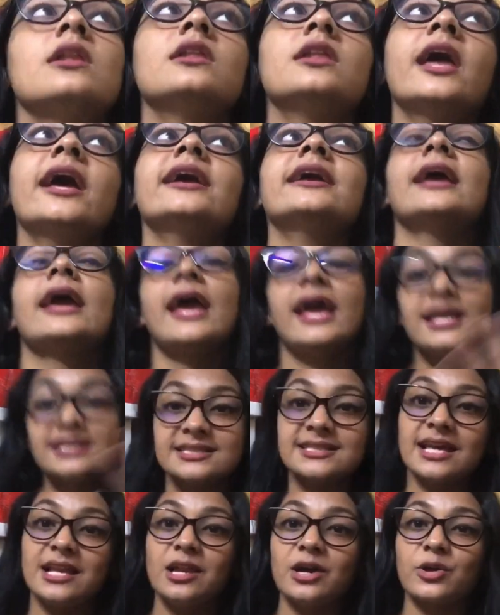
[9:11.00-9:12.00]
Like
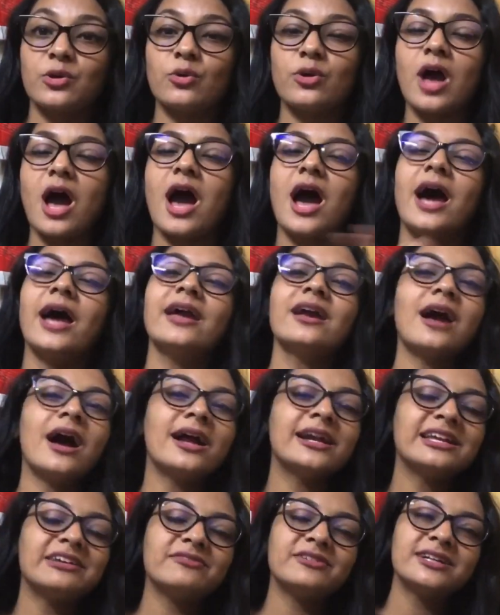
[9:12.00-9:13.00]
S.L. Arora, I
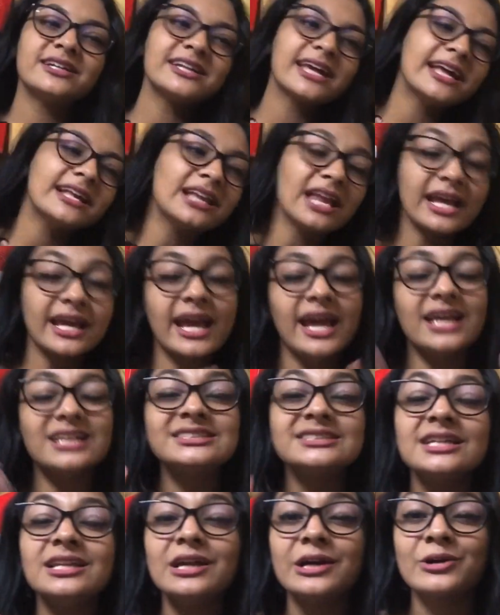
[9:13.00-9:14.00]
can't even tell. Like
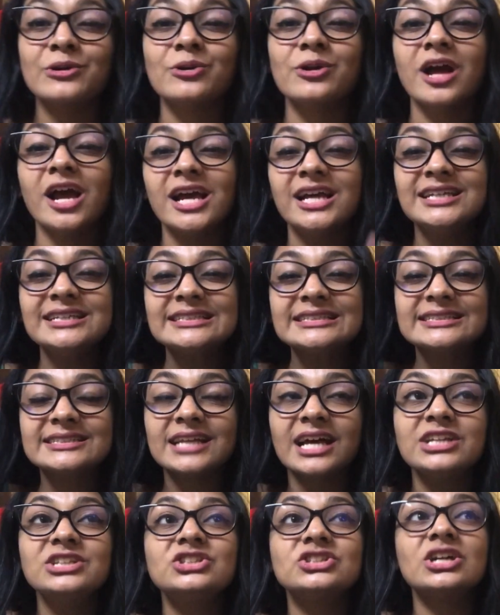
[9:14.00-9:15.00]
S.L. Arora is
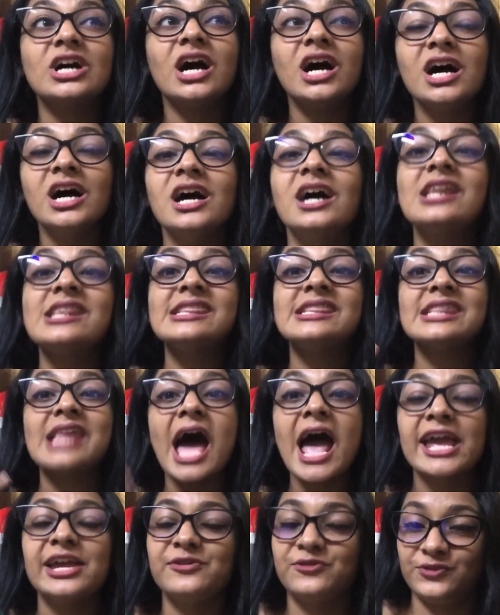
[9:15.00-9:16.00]
such a
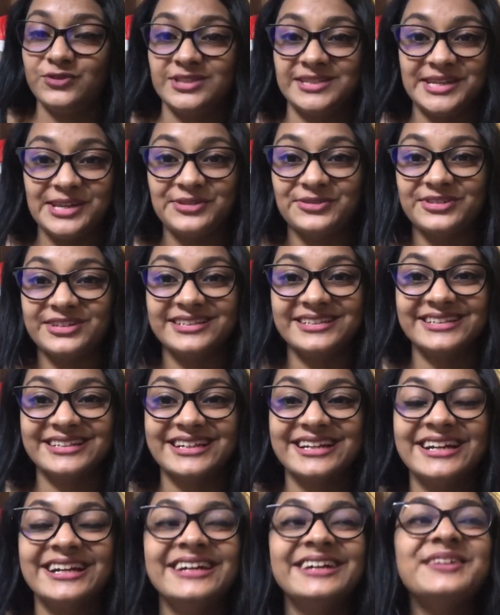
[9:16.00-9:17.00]

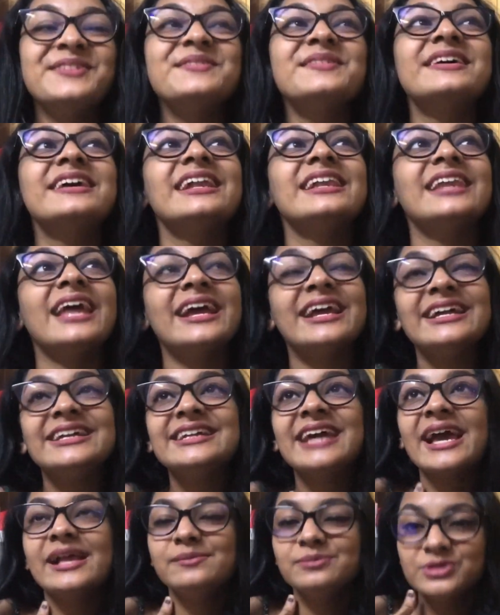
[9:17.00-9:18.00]
lifesaver. like it
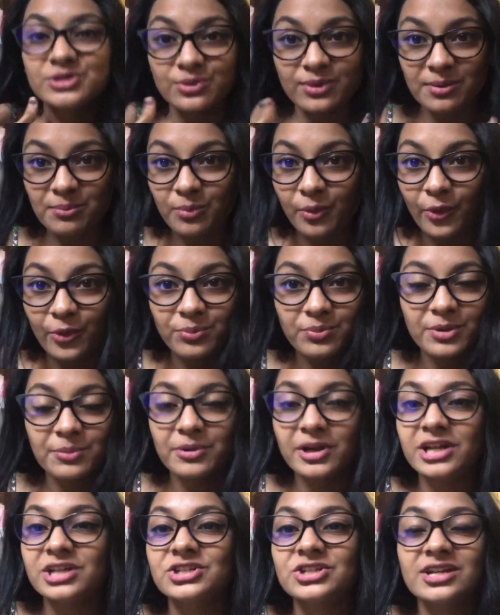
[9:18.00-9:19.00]
helps you in board
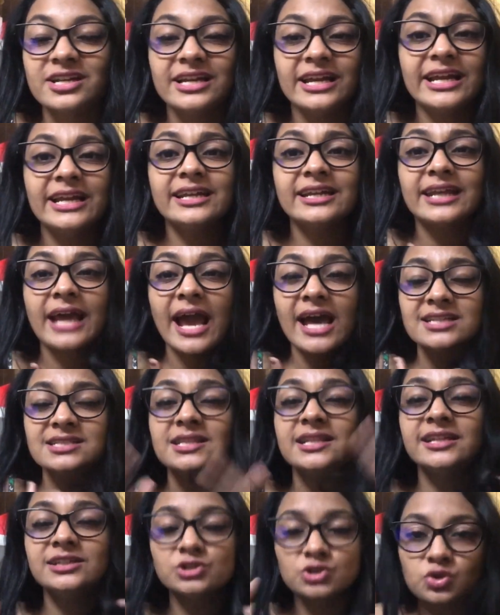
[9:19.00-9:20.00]
preparation. It has
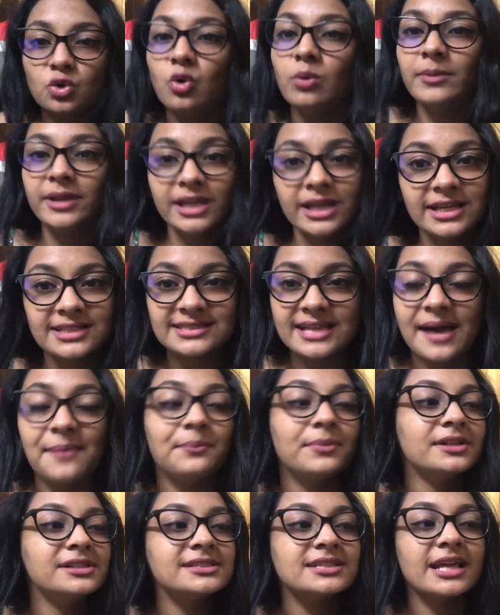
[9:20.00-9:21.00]
like so many
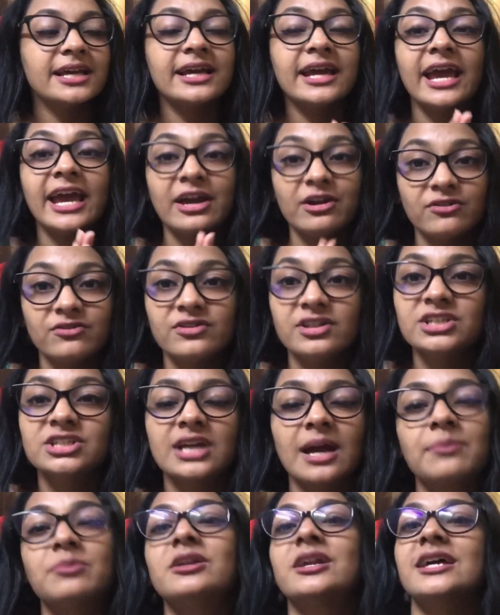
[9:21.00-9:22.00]
examples, like every
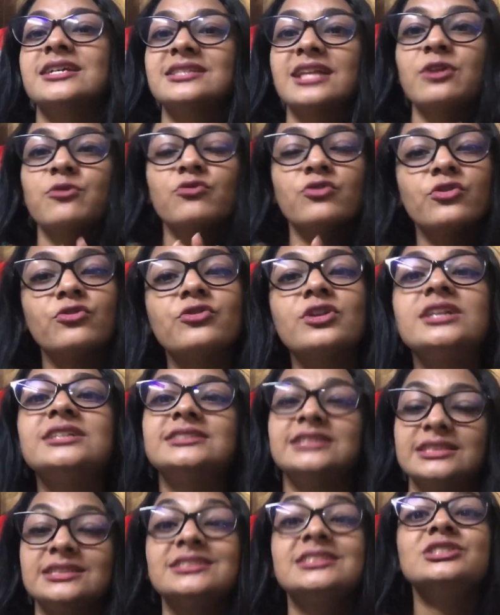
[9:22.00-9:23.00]
chapter has like
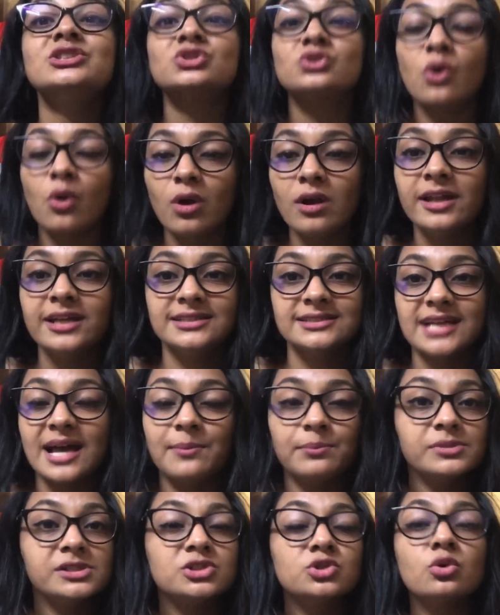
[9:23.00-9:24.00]
50-60 solved
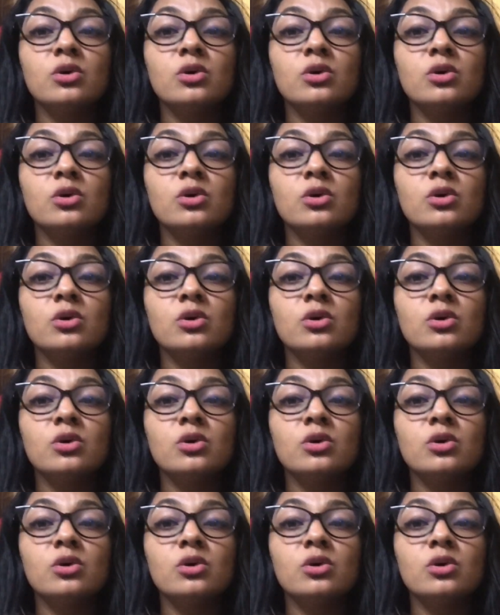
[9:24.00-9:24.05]
examples.